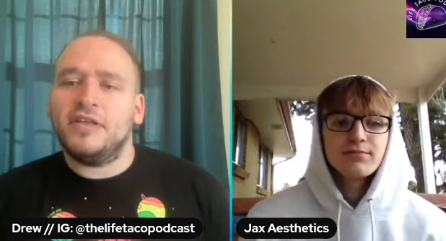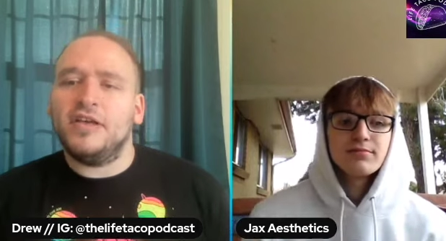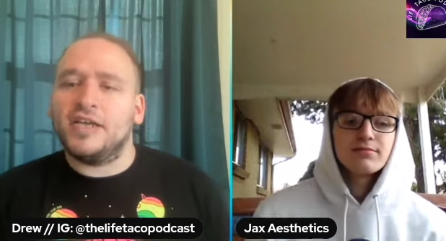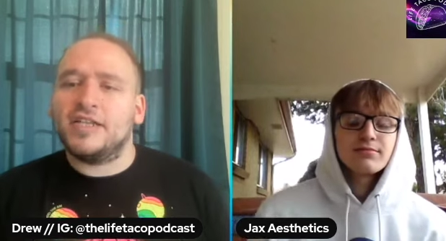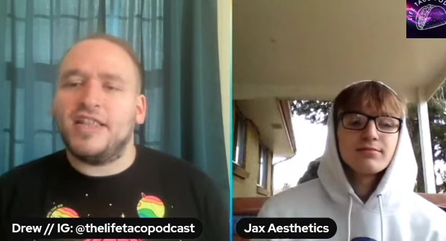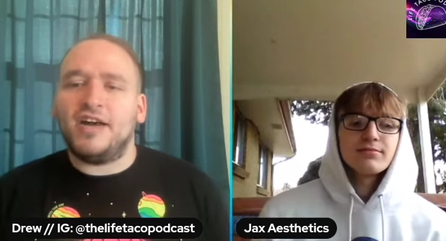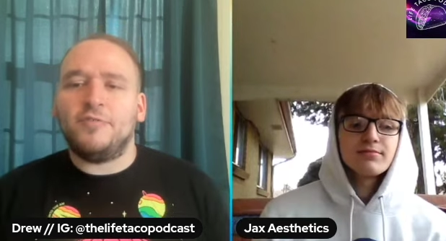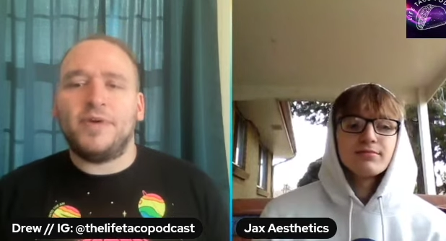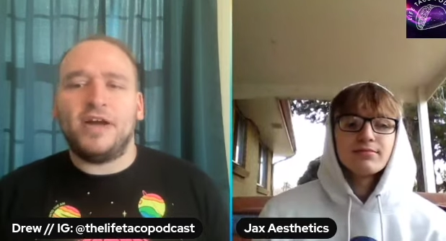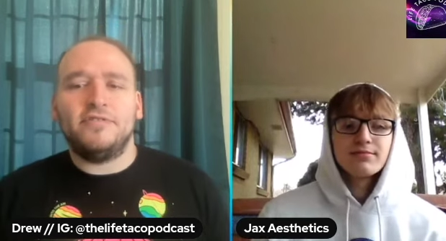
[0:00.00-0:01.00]
Speaker 1: uh,
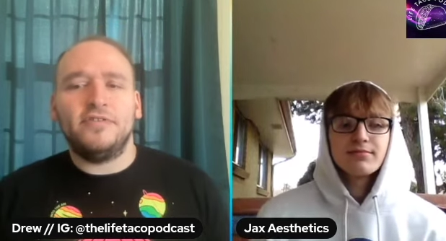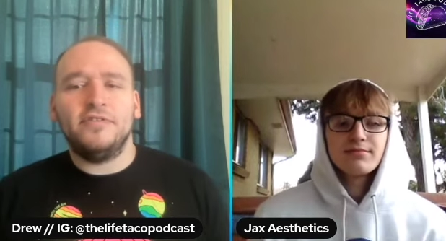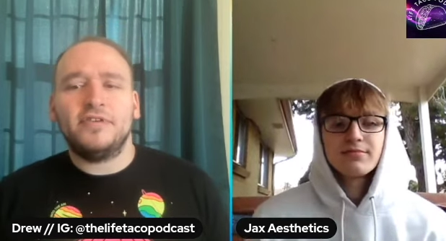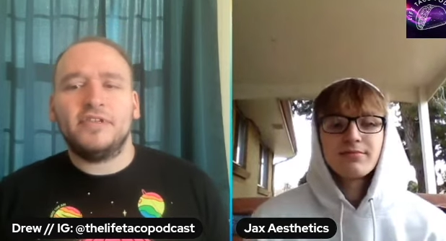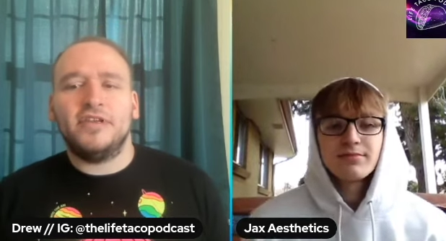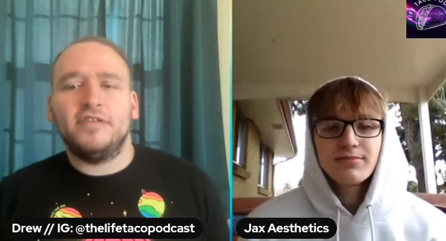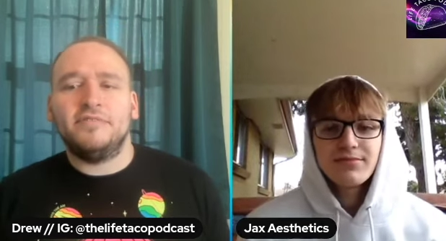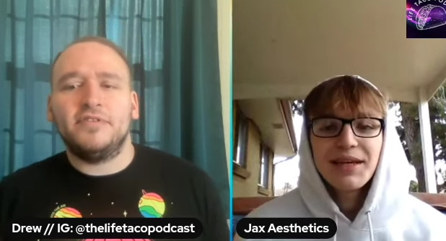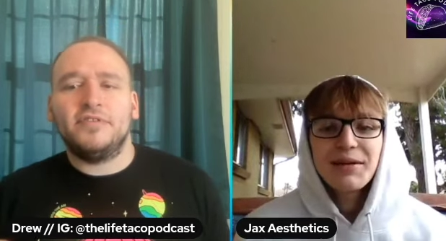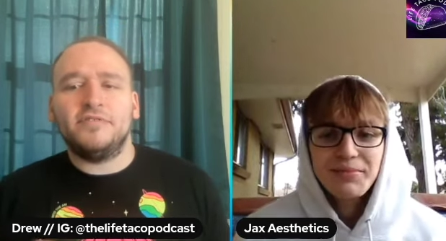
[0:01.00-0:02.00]
Clout Power.
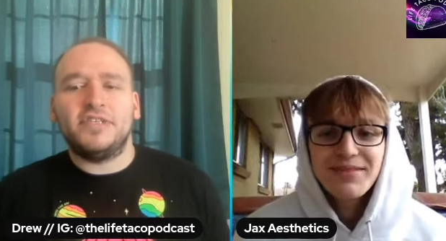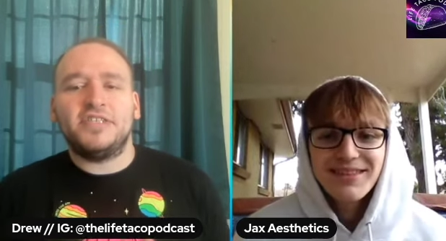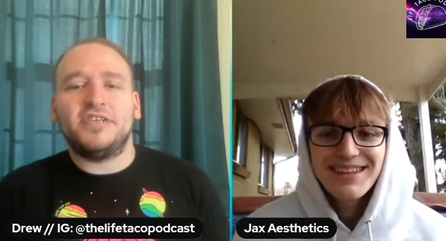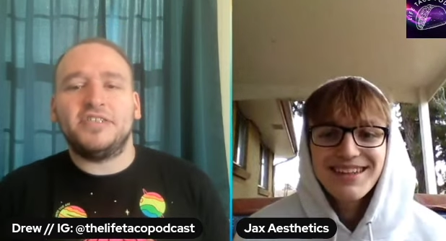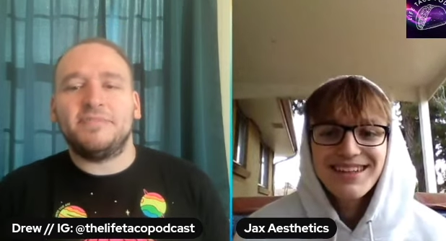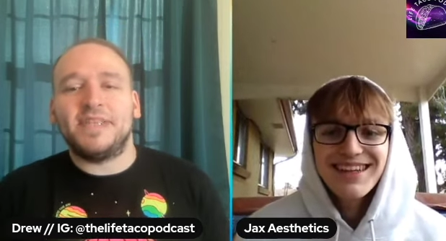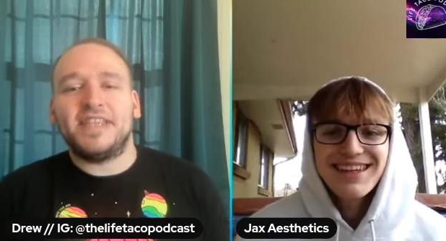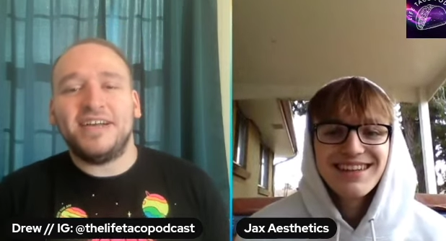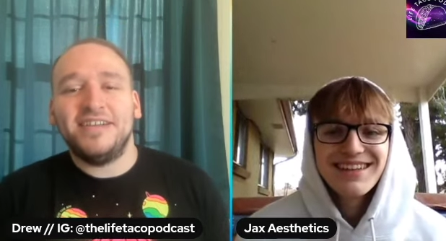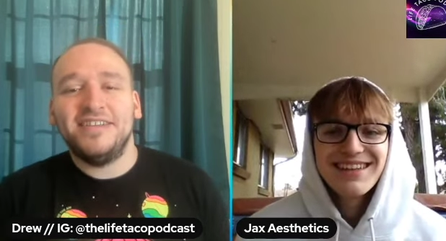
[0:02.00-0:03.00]
Speaker 2: Um, yep. Do you want to tell us
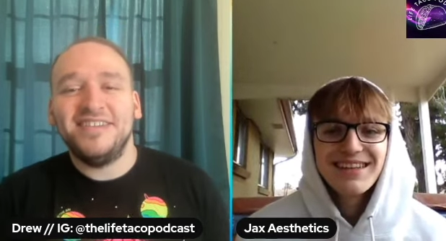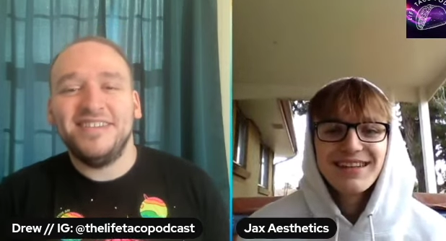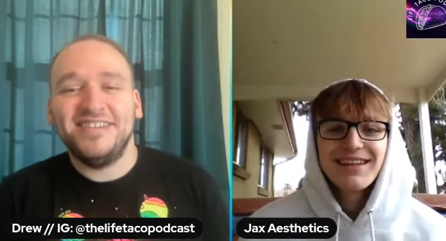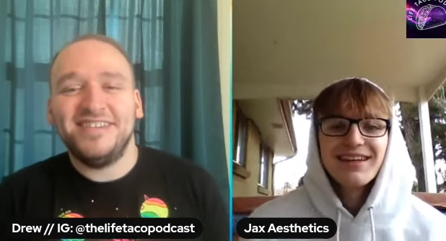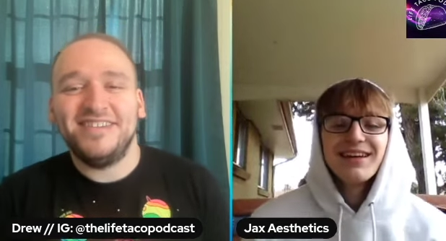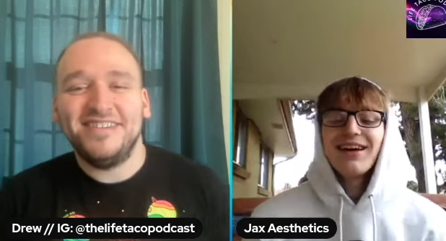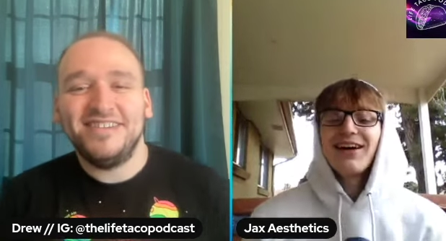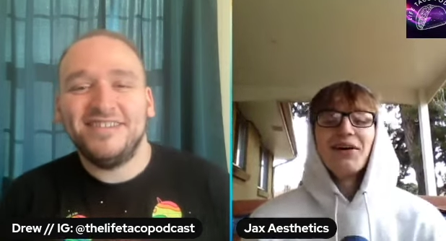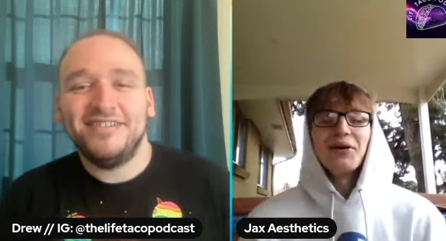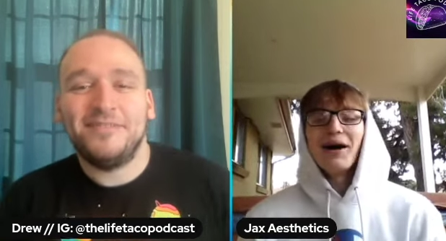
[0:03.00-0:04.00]
yep. about that?
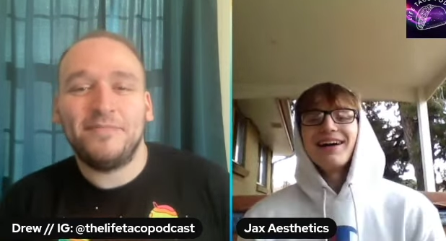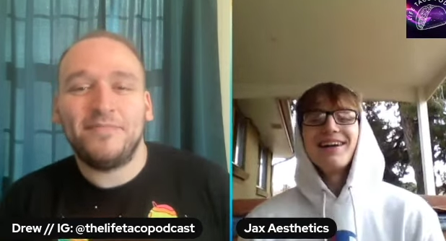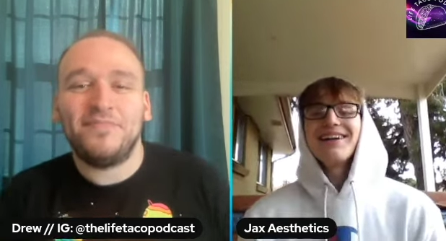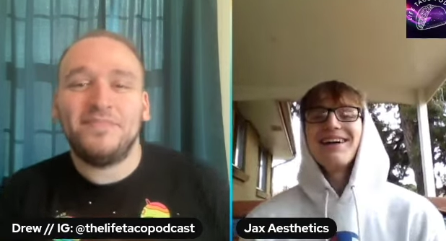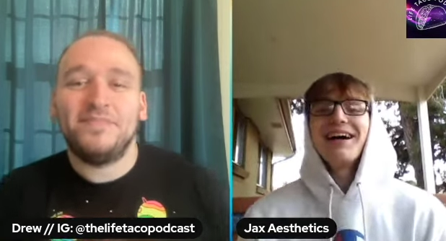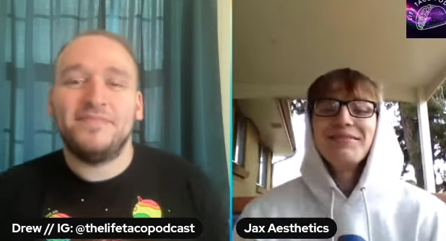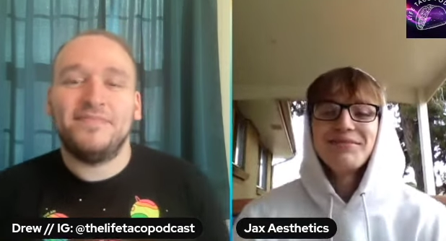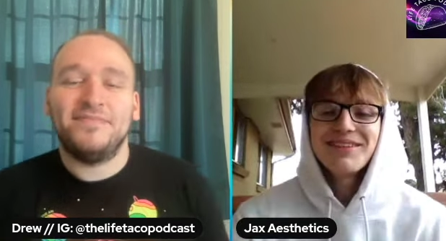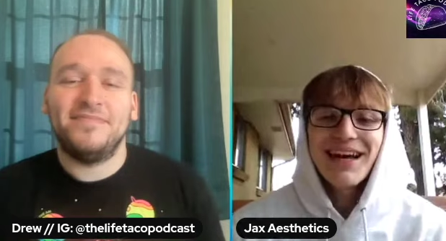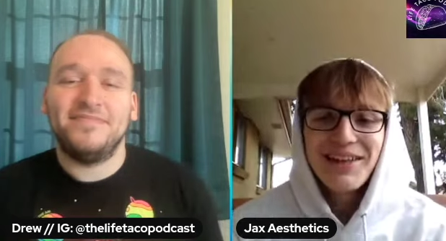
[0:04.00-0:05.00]
Oh, I
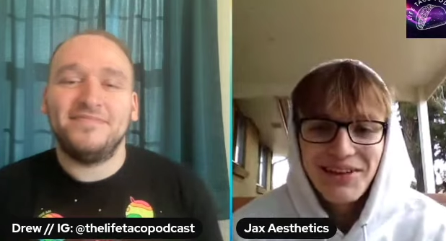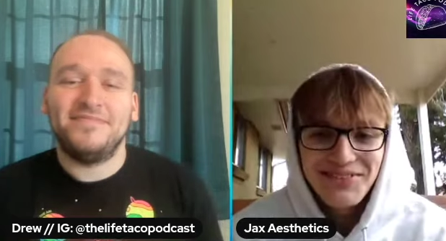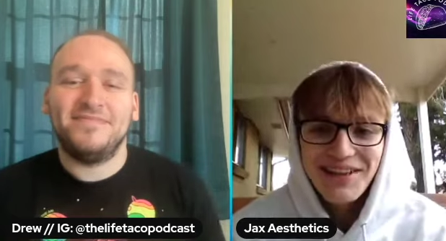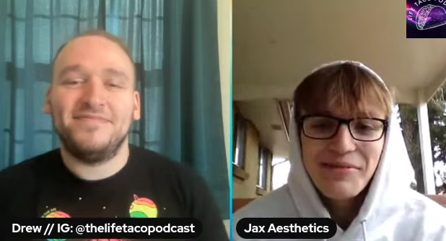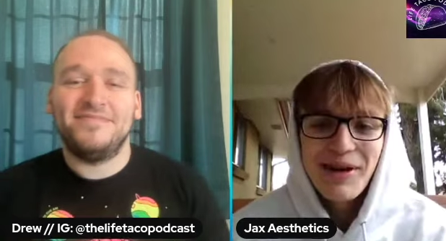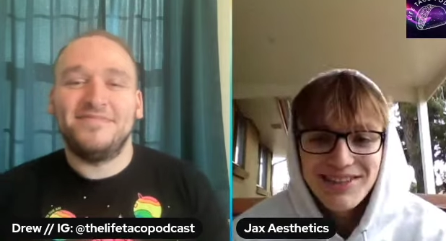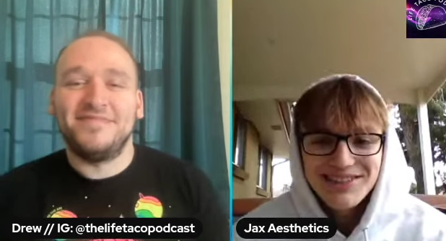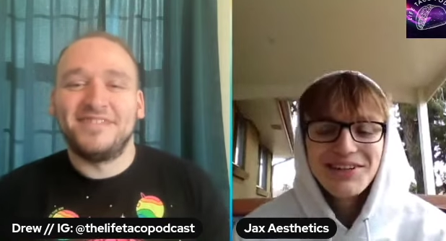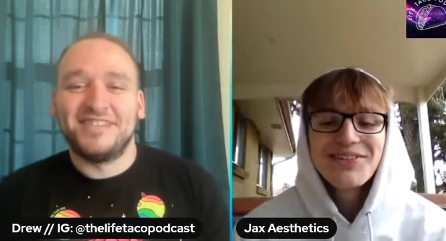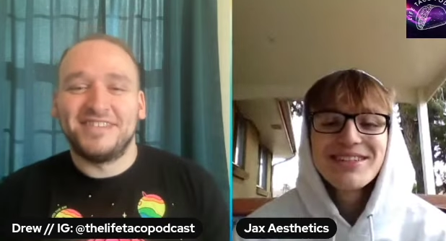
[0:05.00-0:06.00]
I'm, I love Clout Power.
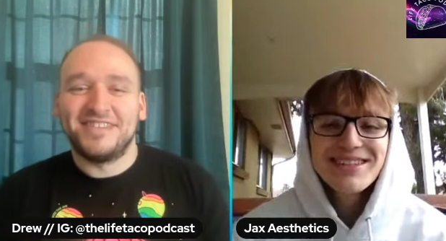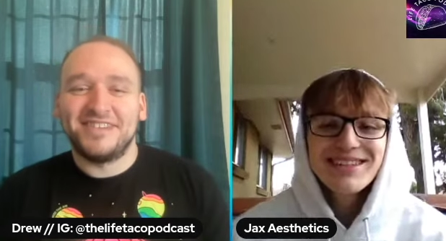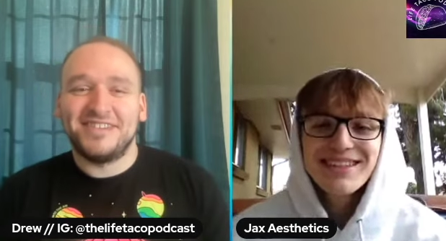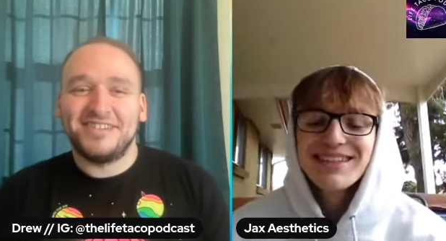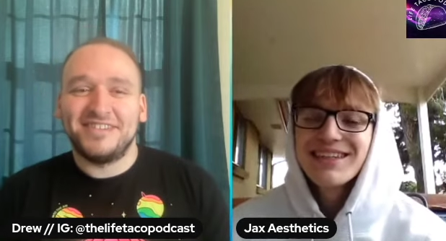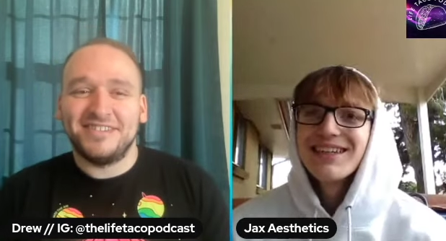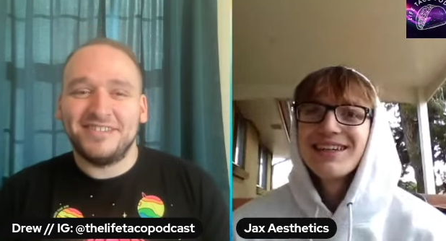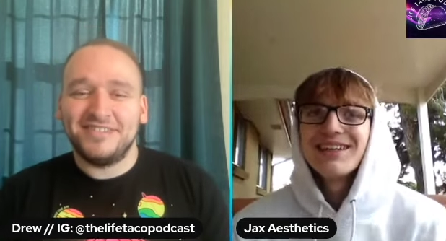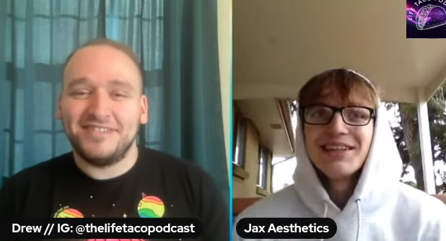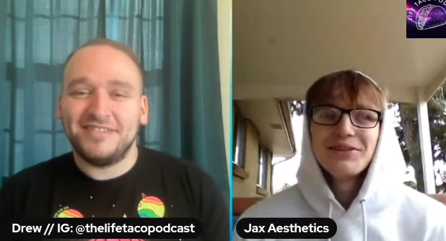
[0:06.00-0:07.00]
So originally
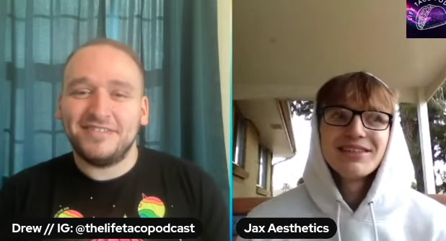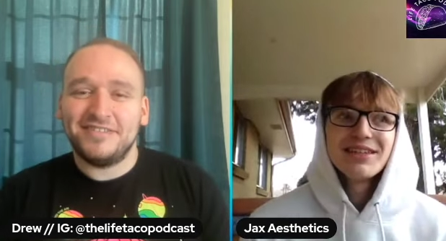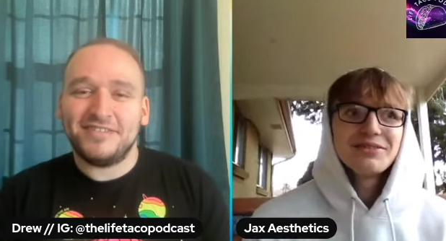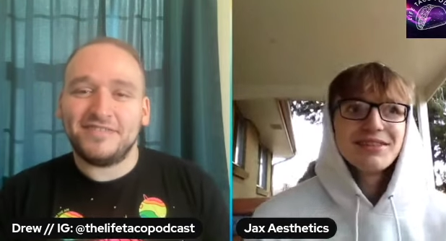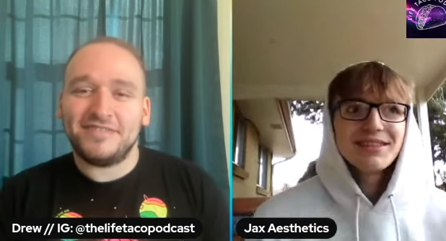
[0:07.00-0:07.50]
there was there was